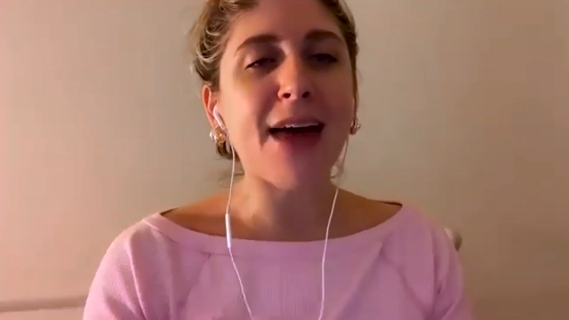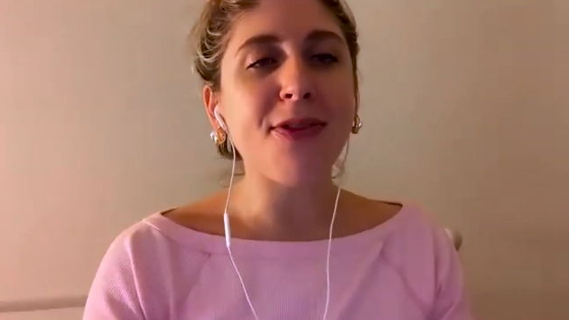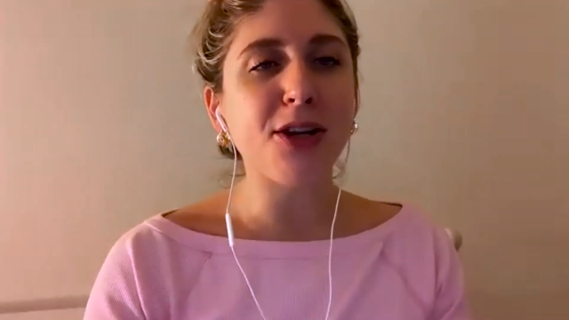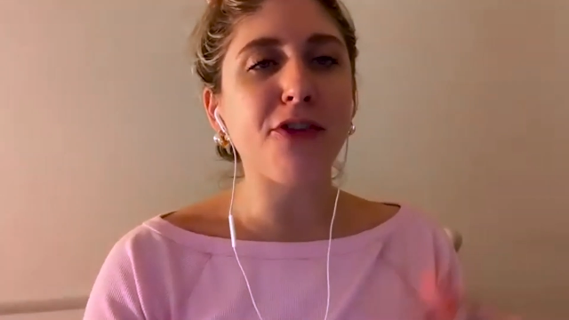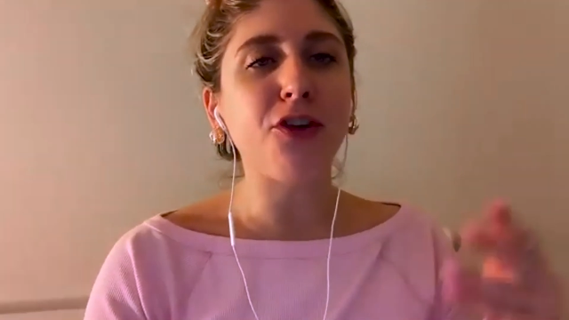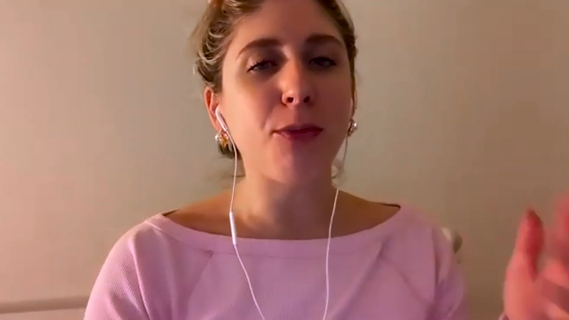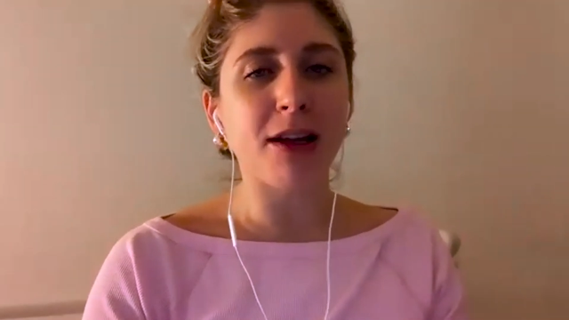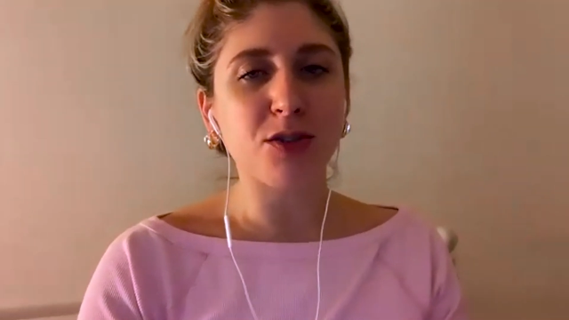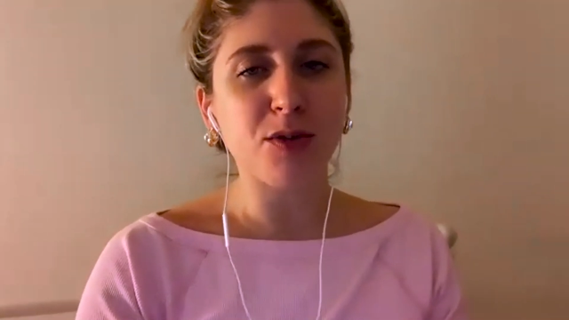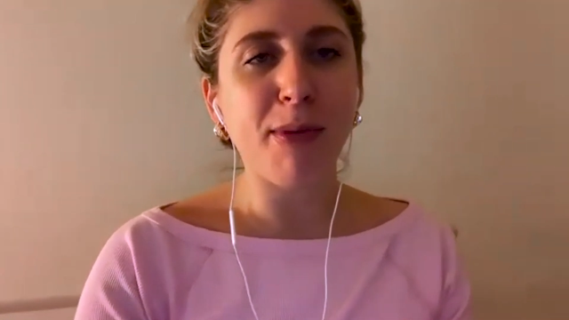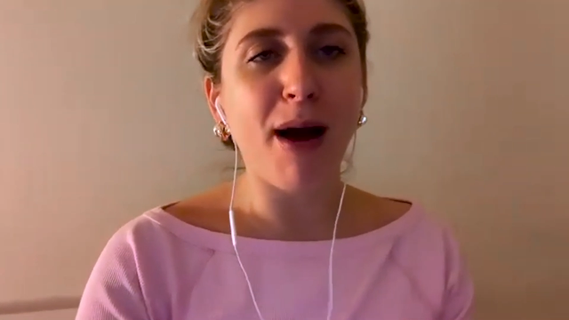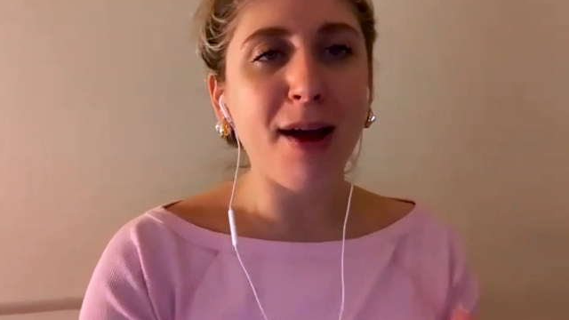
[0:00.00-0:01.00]
And then a few months
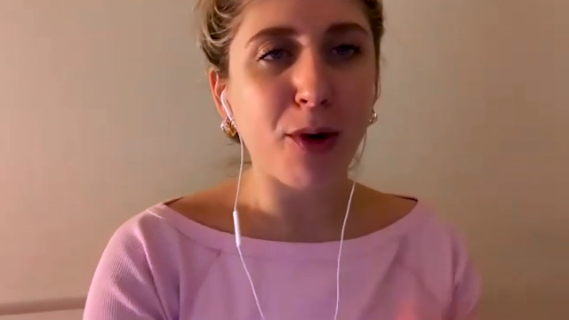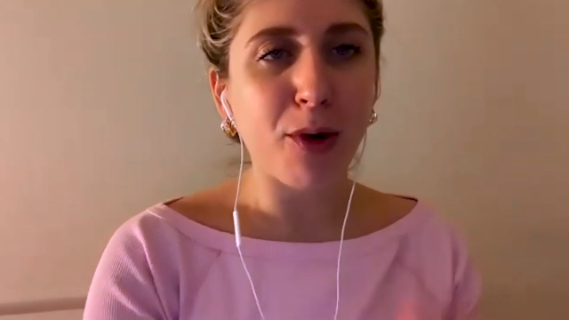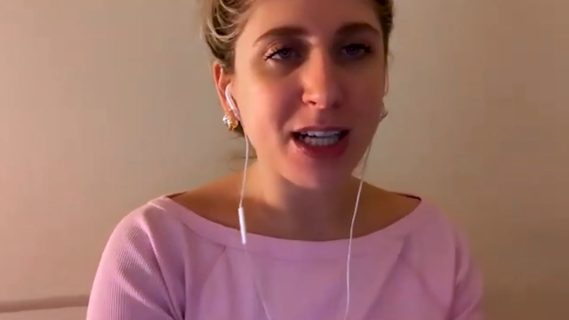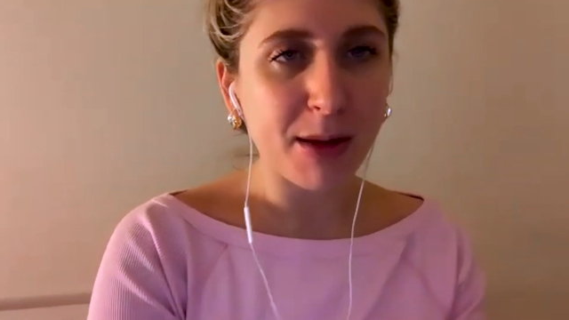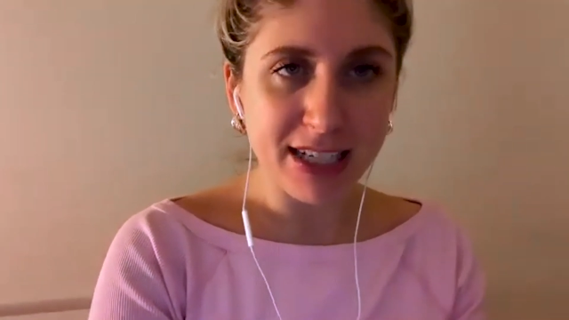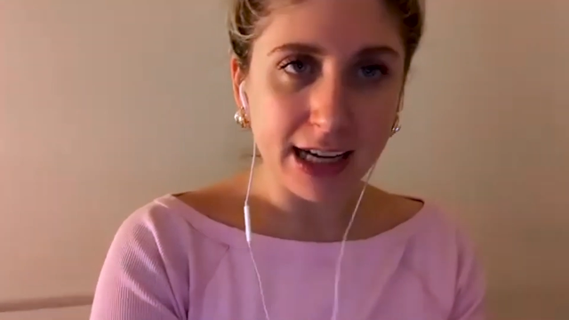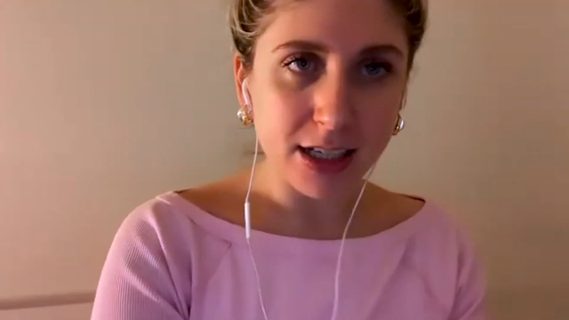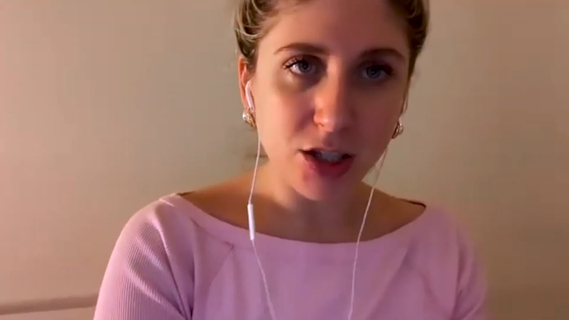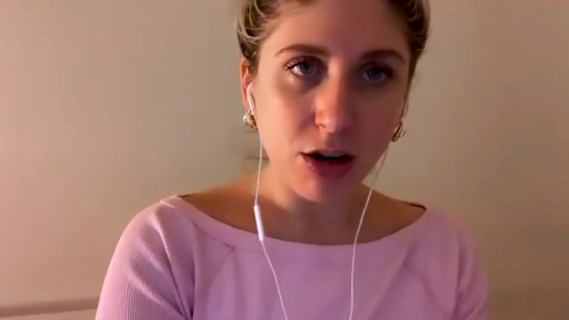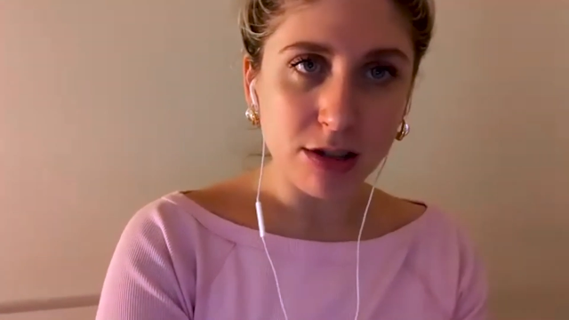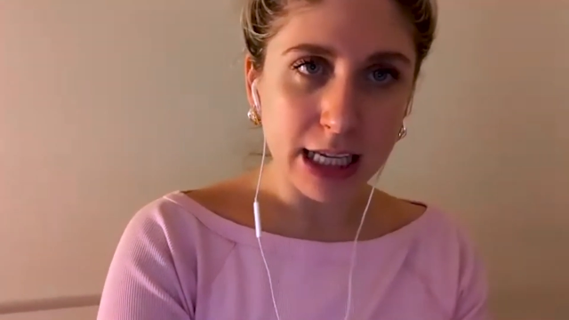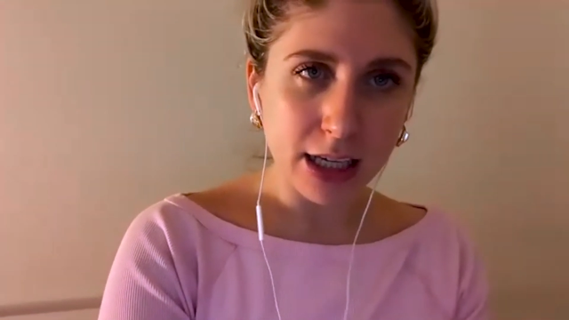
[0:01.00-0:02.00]
went by, and one time I texted her, I
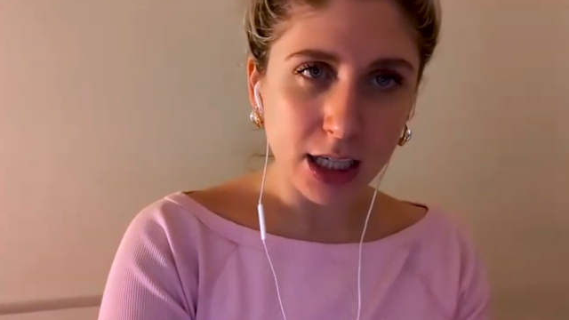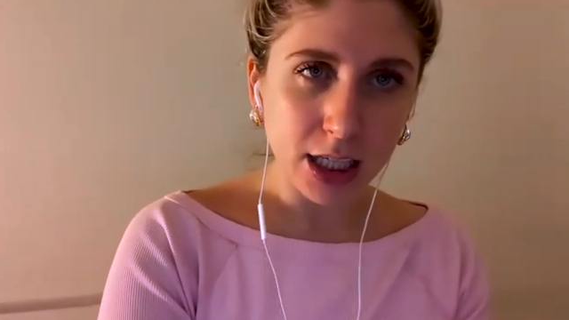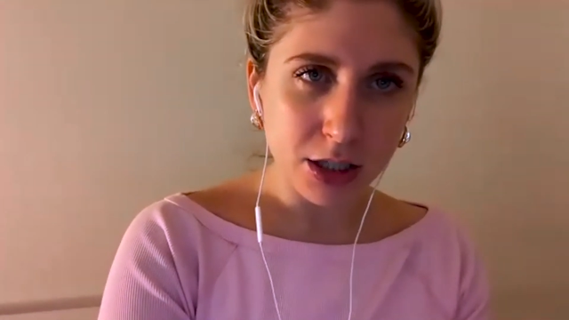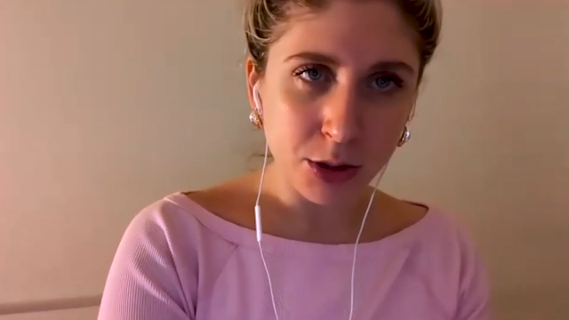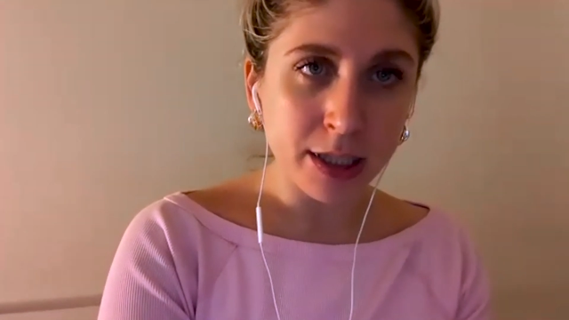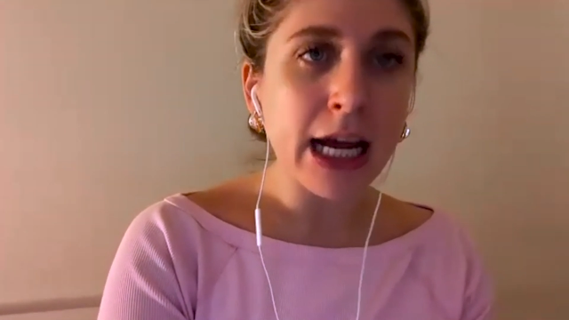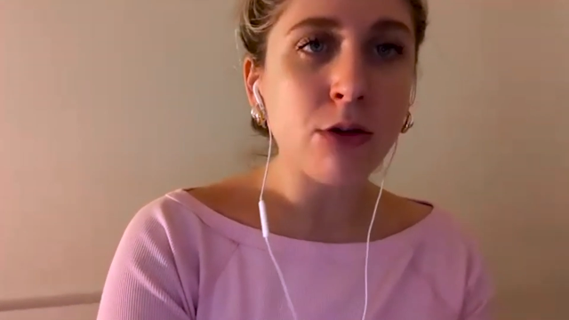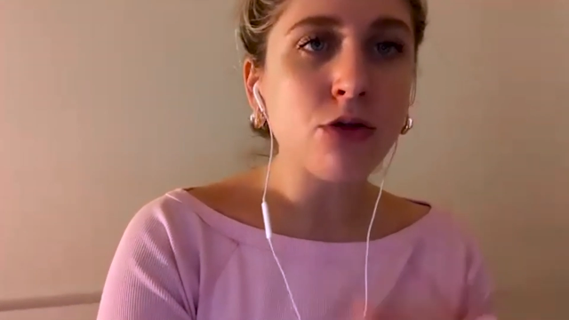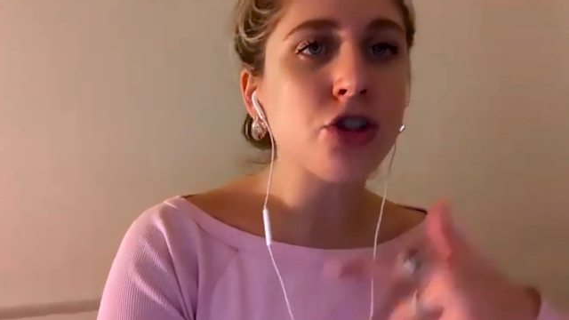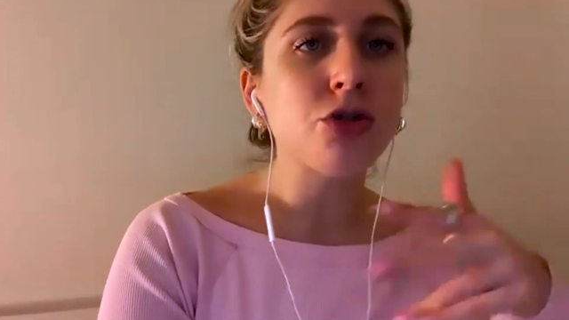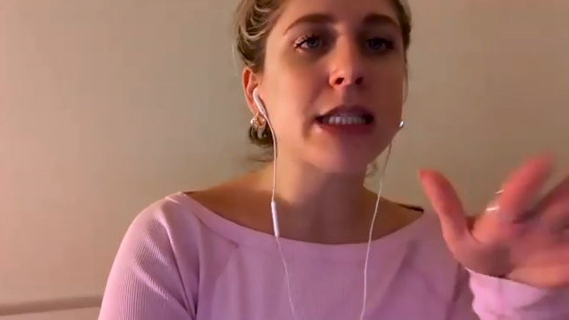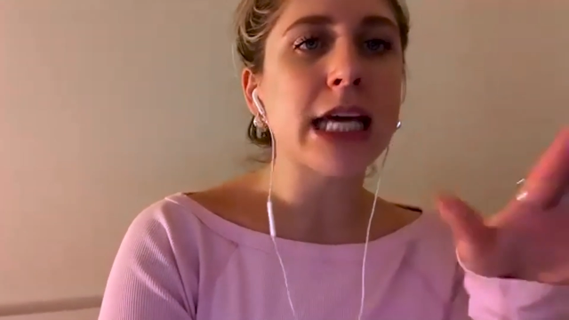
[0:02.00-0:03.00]
was like, can I do it now? And
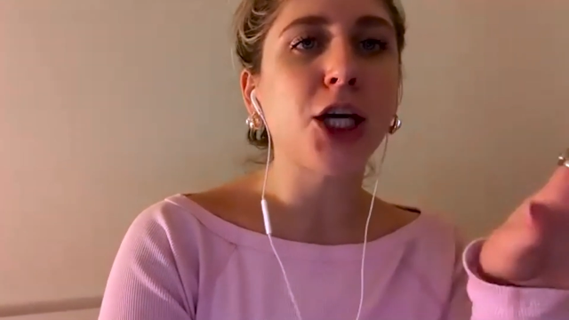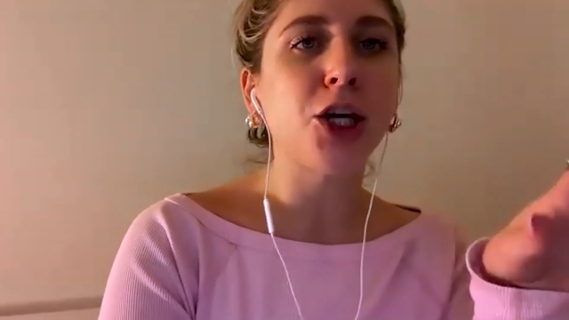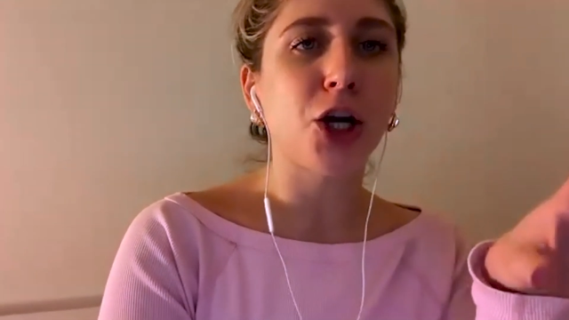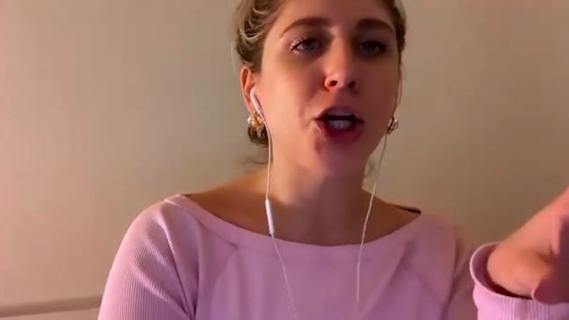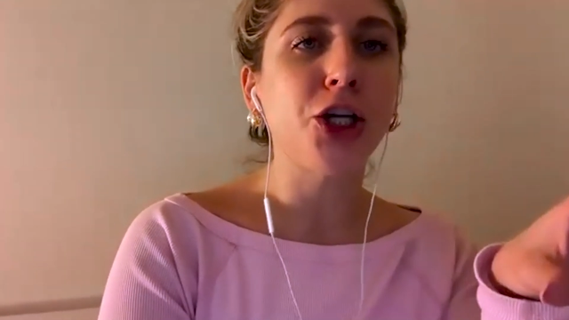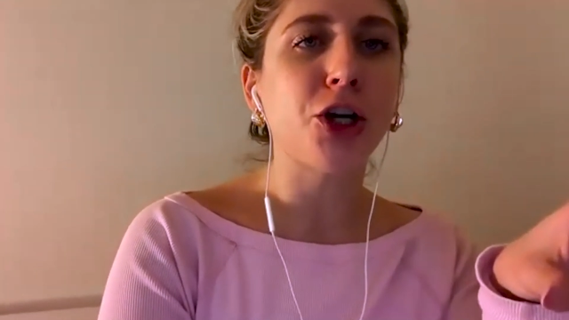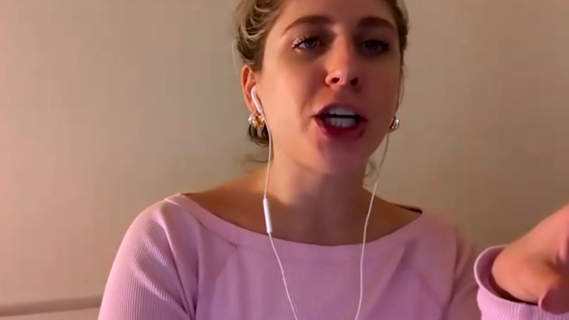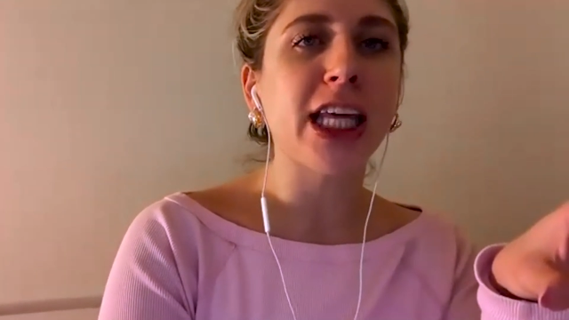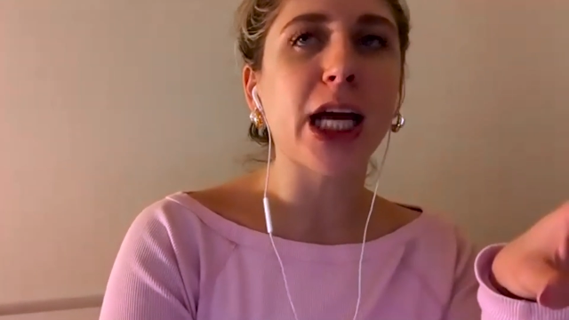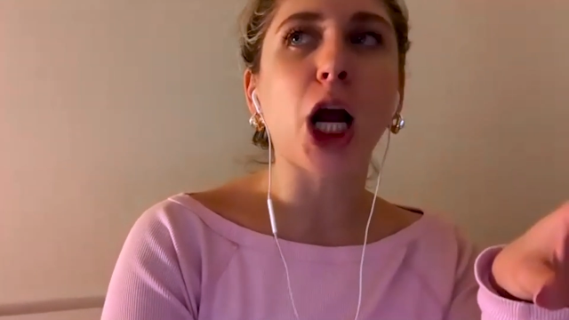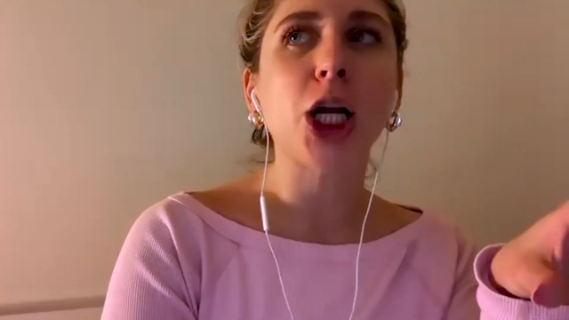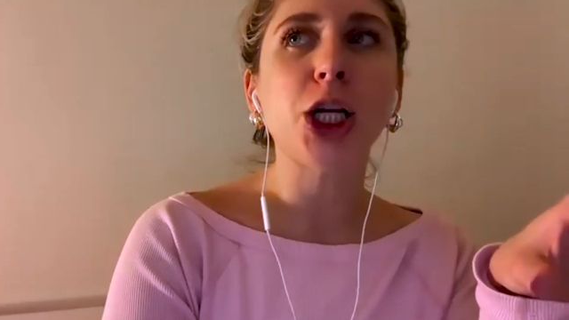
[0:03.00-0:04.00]
she was like, you're
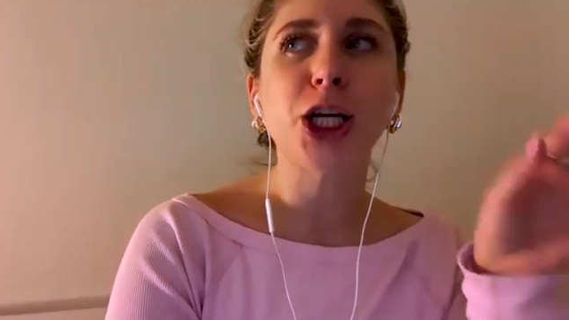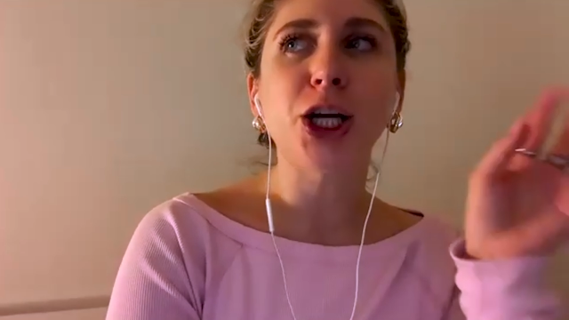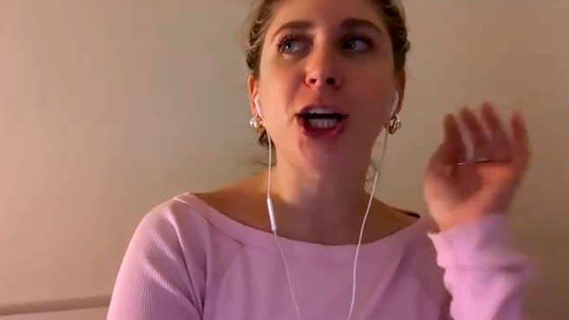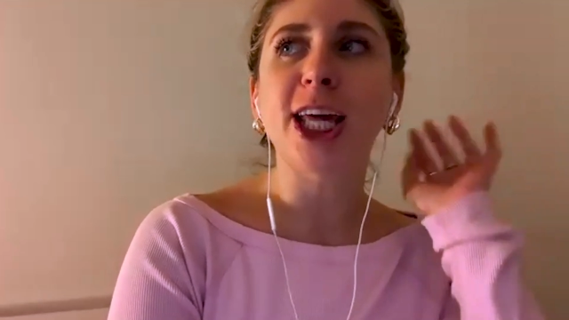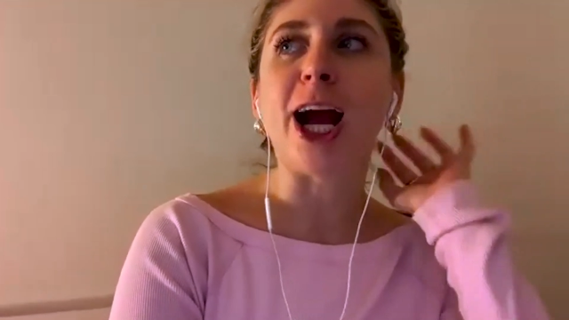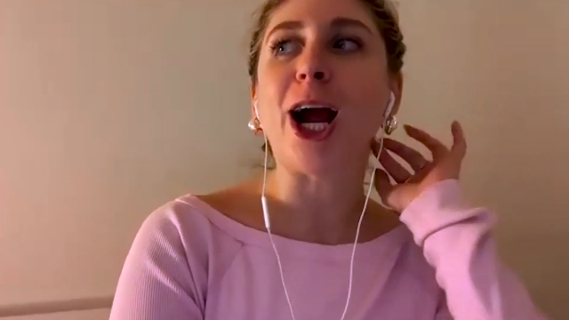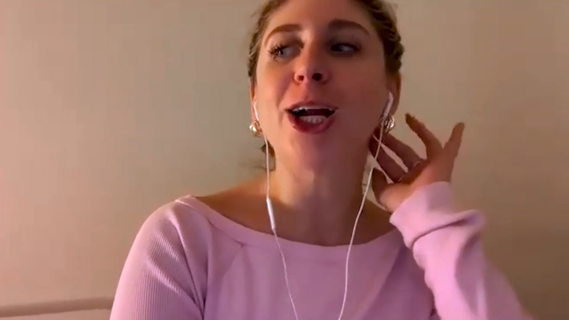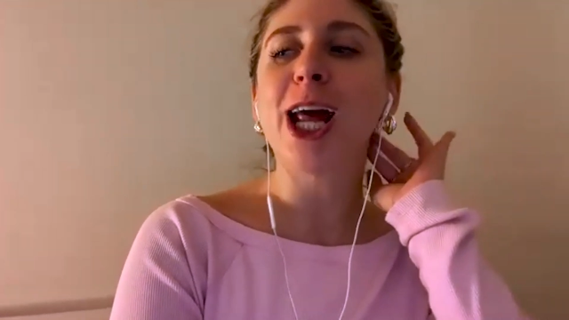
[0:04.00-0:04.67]
cleared. You're cleared.